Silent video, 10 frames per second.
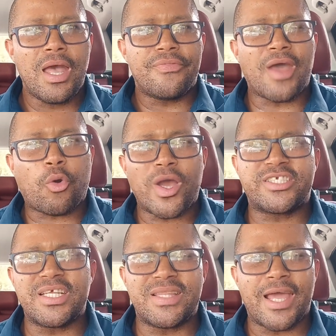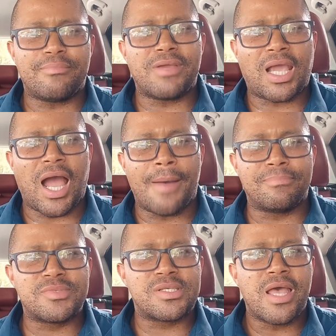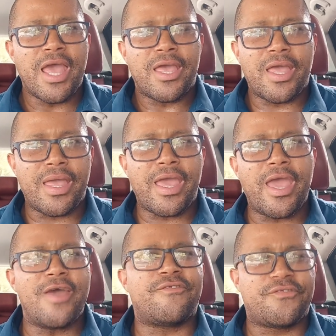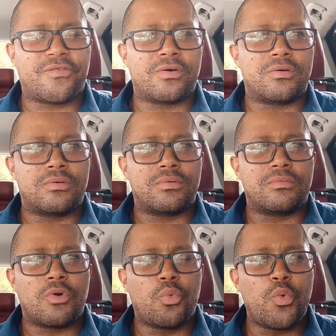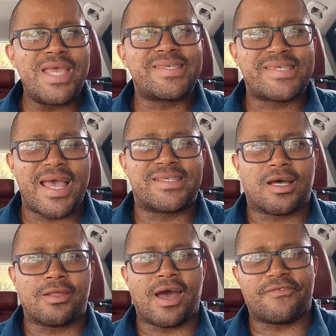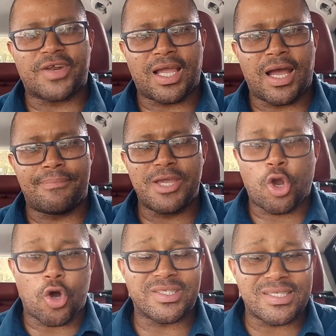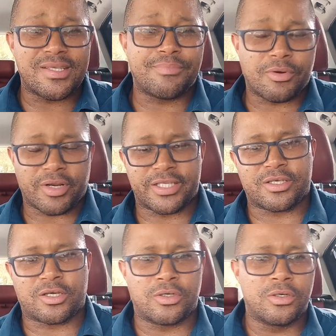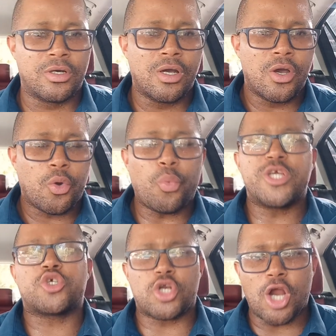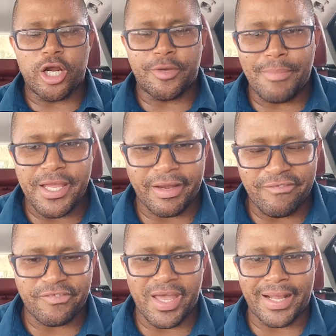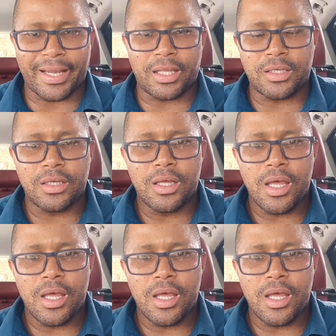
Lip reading: the question then becomes, if we say South Africa, because it's hypocritical, we should not be referring